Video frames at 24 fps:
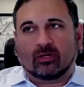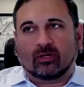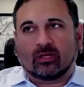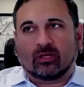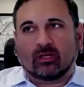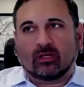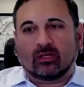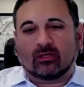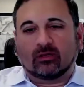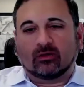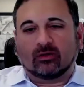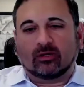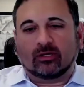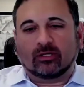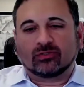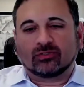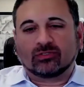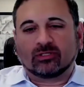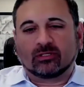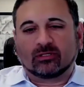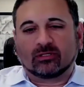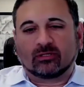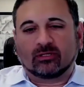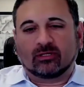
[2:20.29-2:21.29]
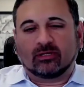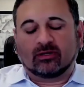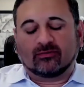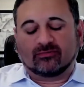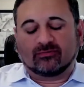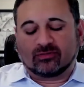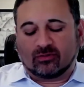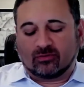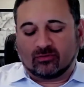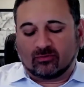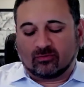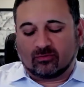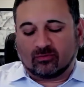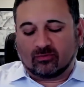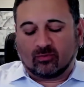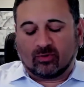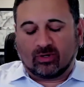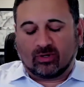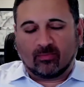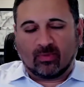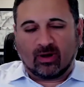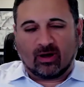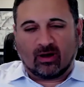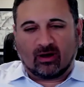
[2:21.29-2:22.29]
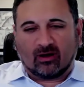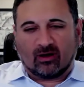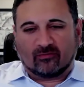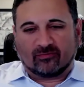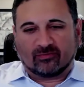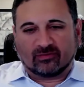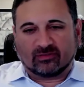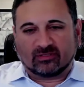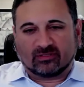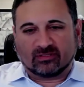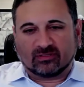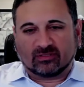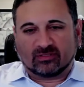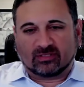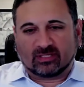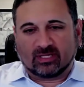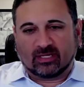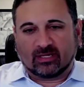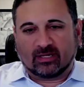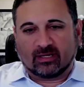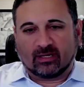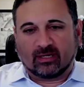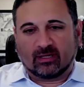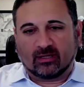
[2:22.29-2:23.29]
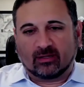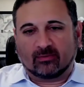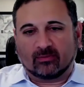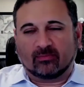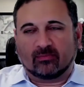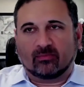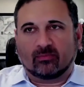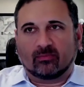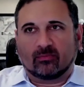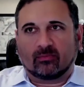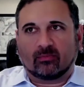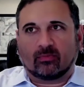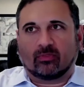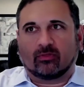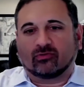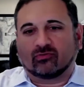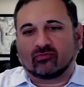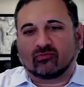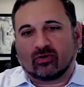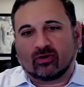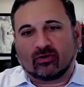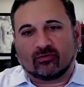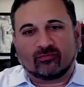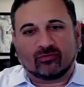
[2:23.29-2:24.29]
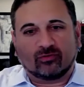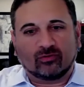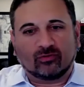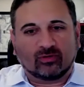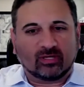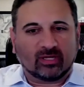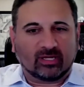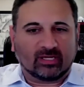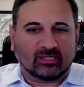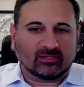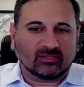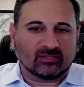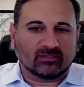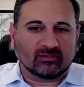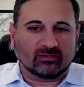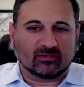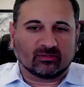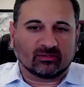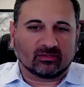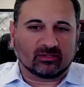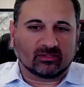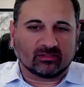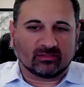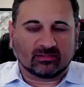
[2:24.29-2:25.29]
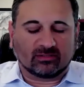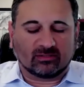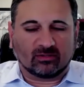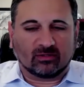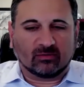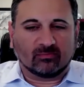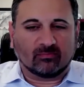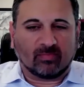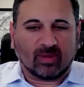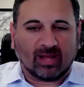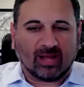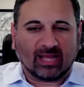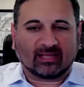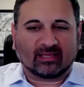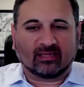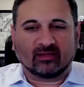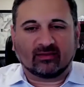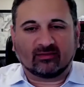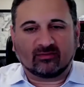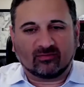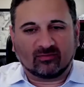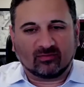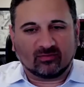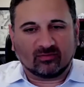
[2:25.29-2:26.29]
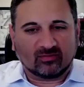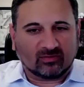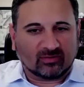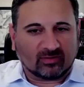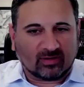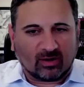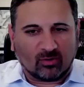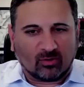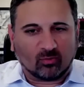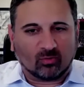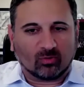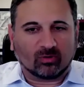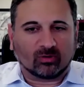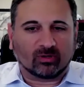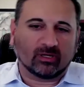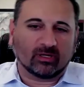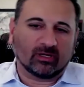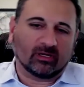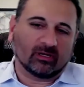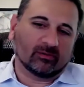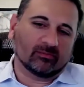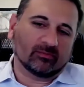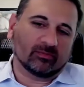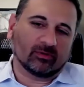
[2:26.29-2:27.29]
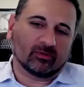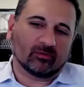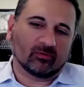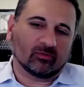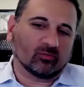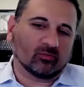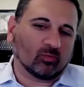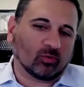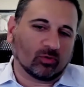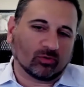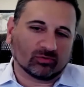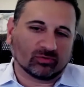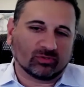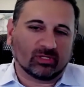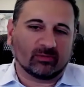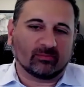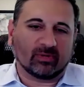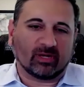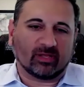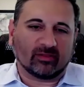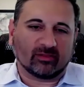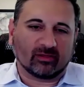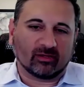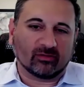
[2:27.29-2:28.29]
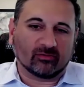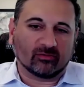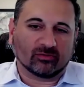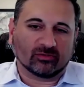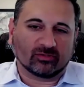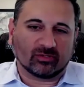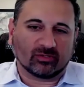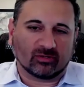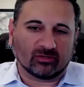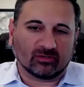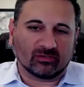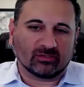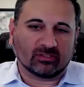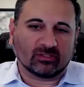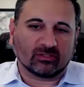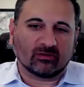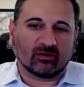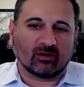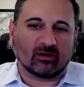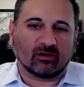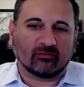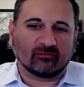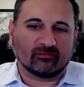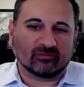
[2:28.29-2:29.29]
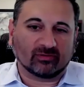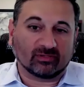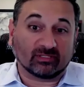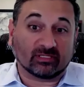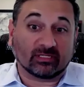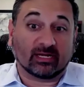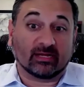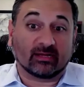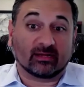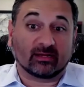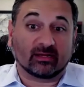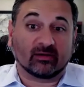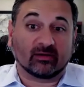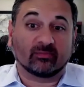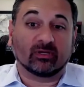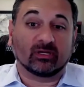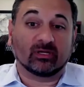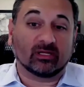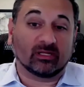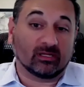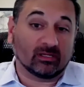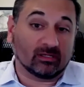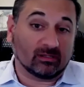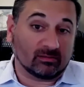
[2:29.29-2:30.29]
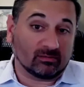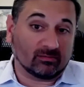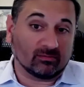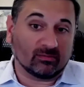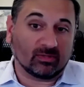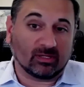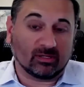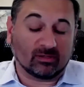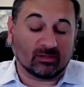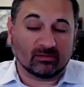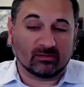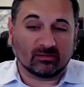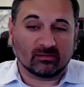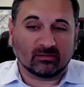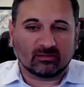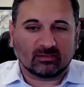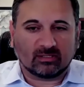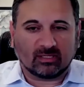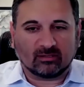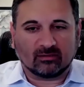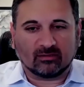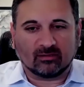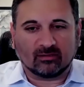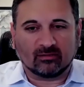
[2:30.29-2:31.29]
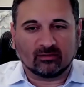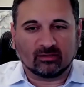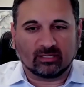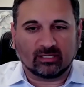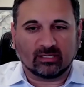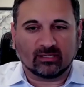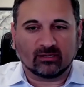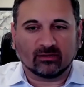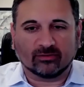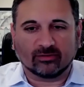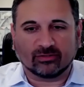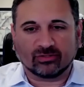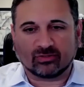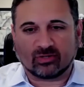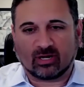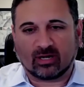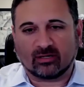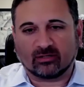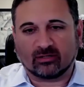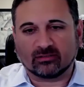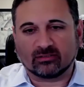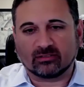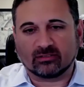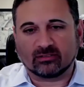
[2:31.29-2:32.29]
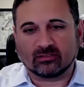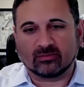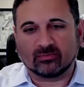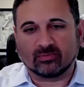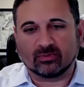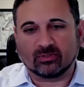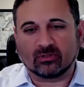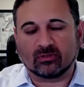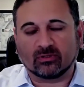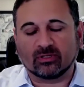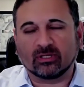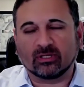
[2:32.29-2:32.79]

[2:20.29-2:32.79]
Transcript: interestingly enough, so the way my office is set up, there's very few cases that are considered my cases that I work up. They're worked up by the other attorneys in the office, and I come in and take the lead on the trials typically.